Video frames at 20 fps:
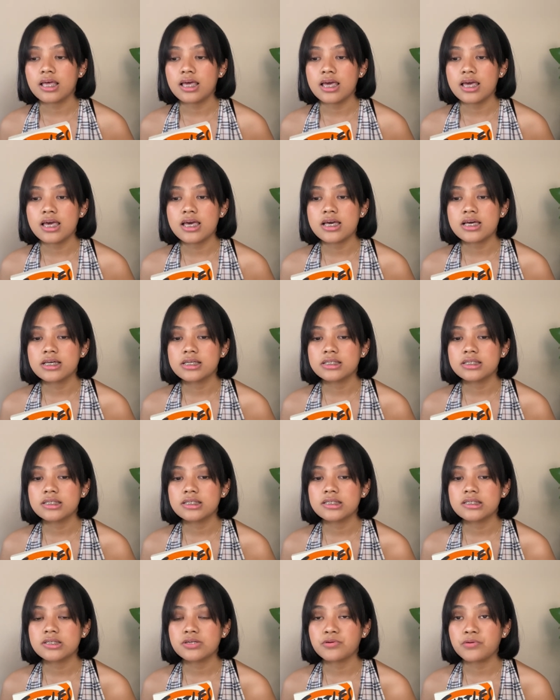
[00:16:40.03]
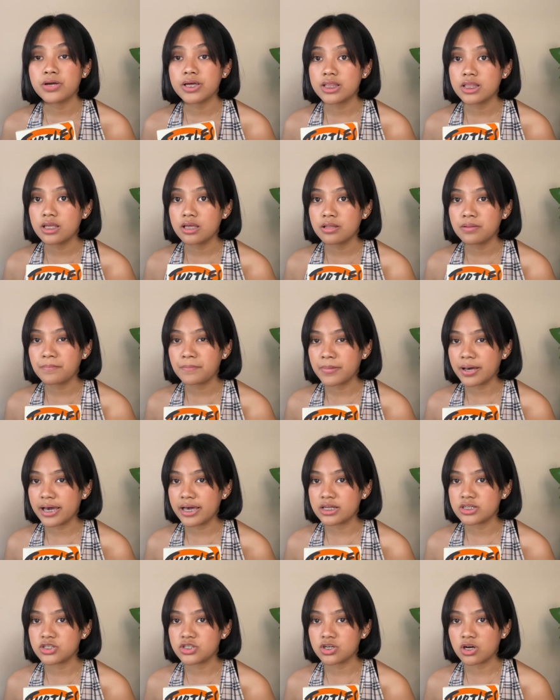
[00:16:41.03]
is written
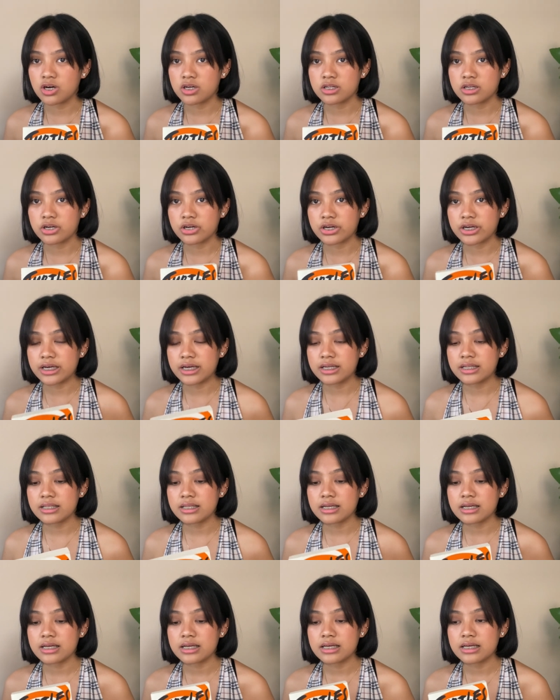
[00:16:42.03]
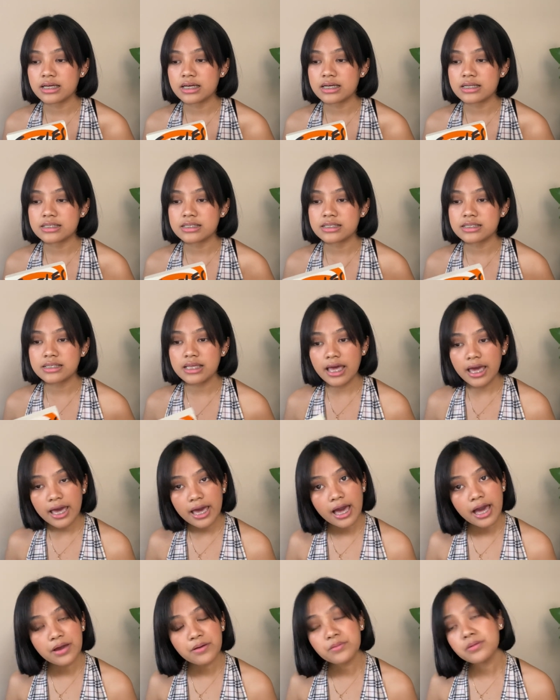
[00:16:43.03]
by John Green, kasi
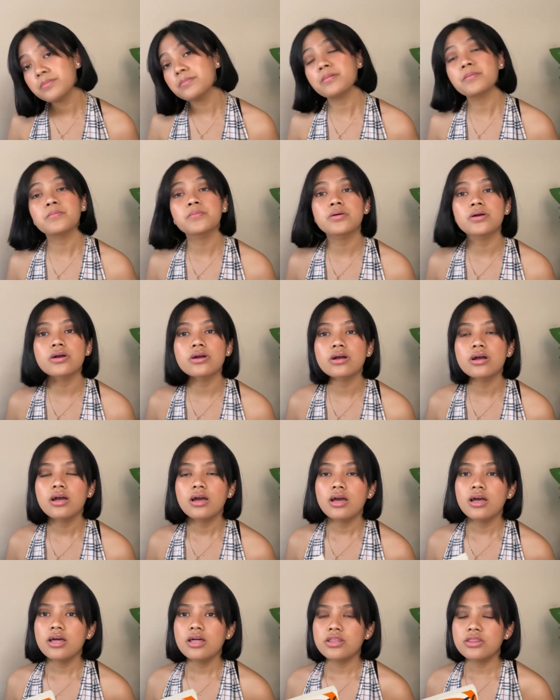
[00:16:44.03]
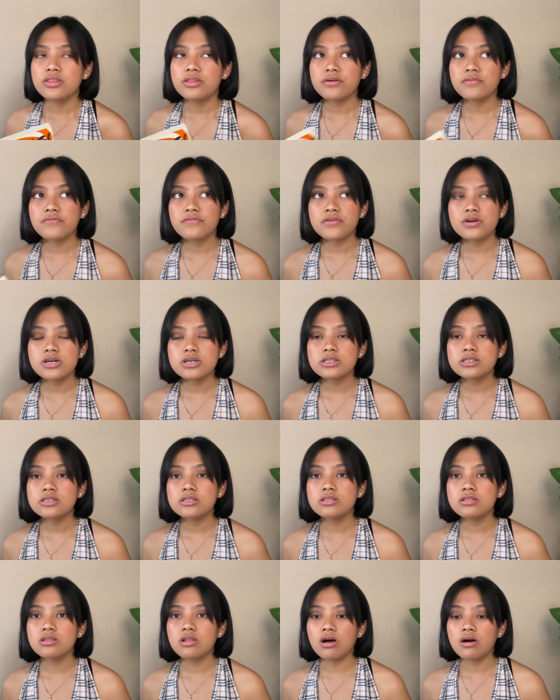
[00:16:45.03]
I remember the
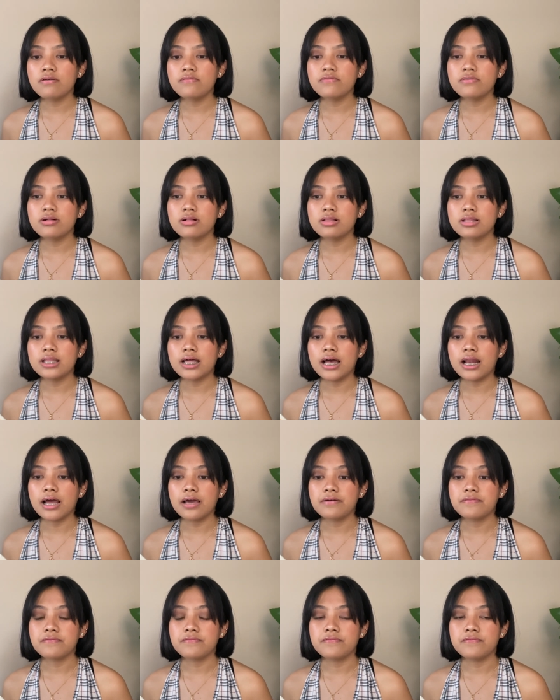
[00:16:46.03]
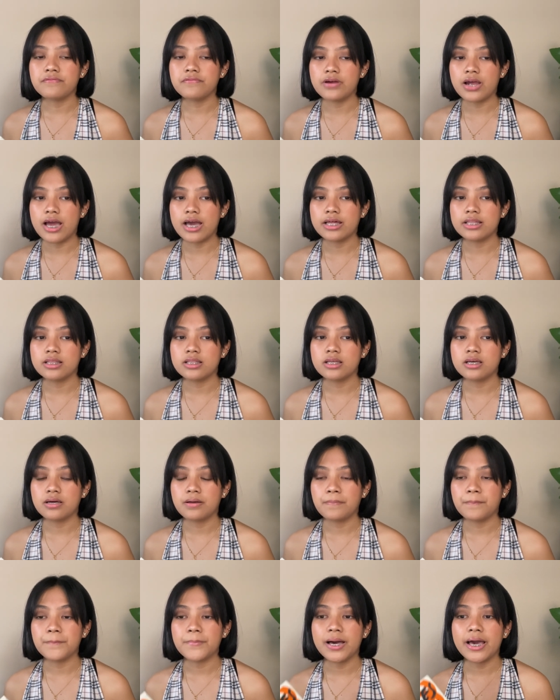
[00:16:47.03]
first novel that I've read
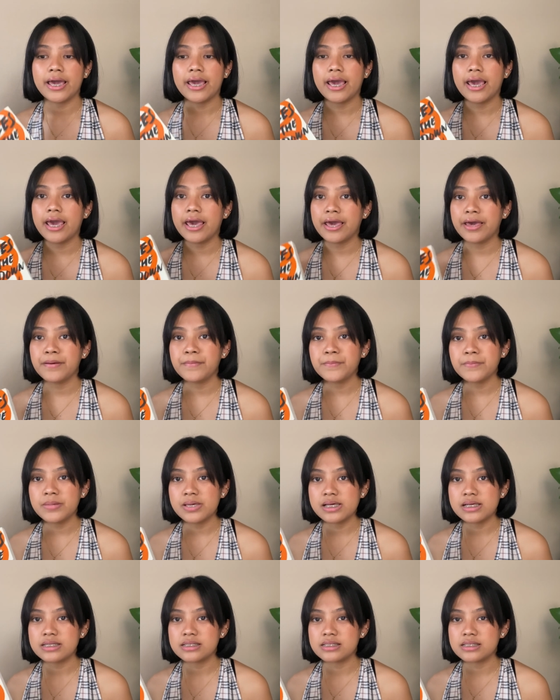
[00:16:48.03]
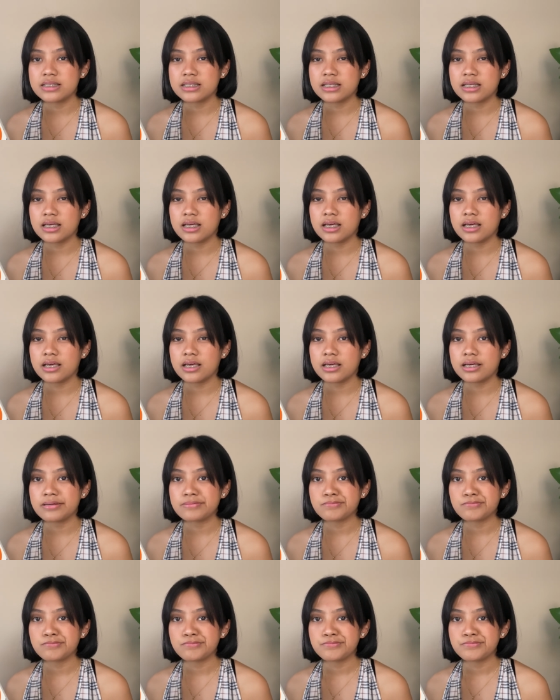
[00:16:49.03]
by him is
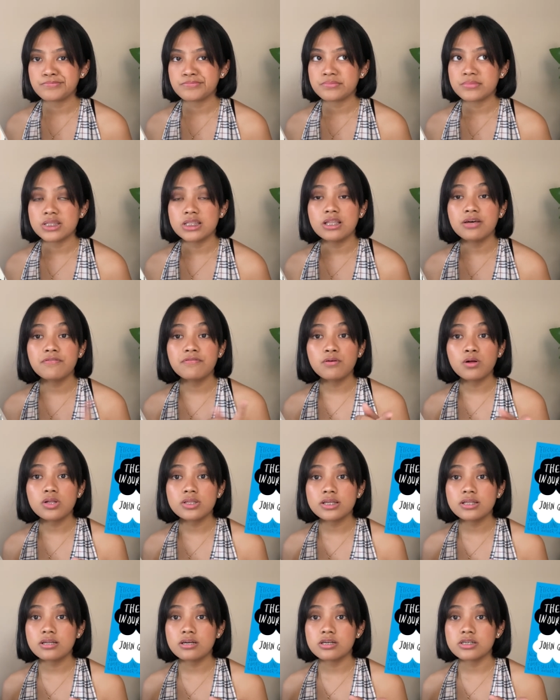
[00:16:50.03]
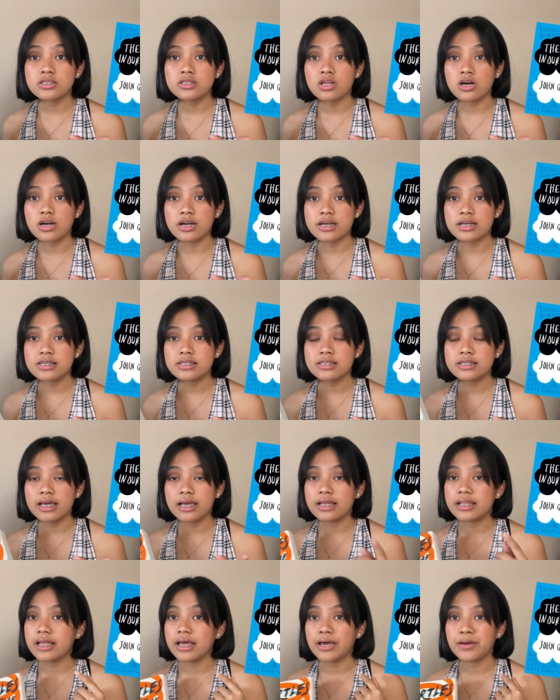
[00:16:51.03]
The Fault in Our Stars,
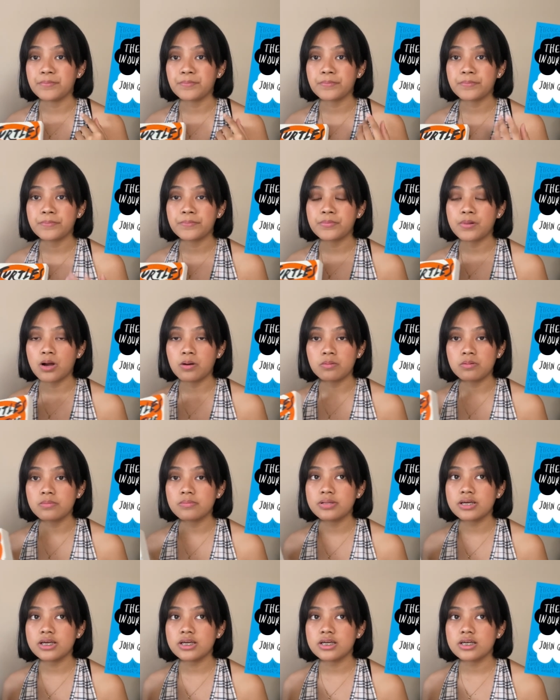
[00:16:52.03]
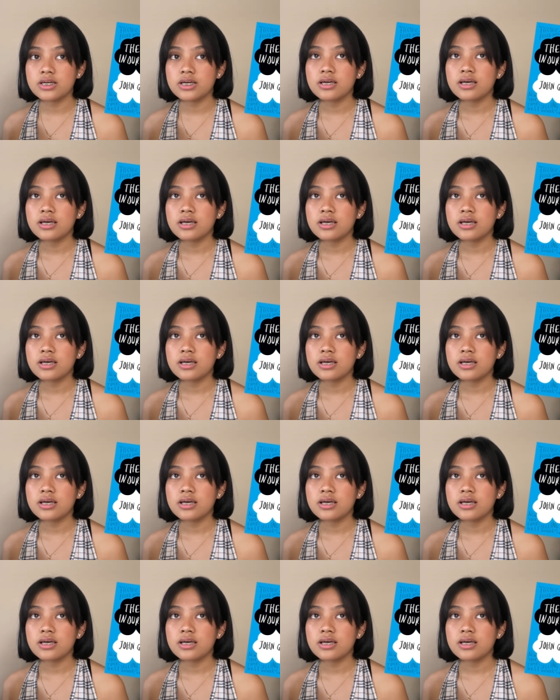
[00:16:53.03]
and I'm probably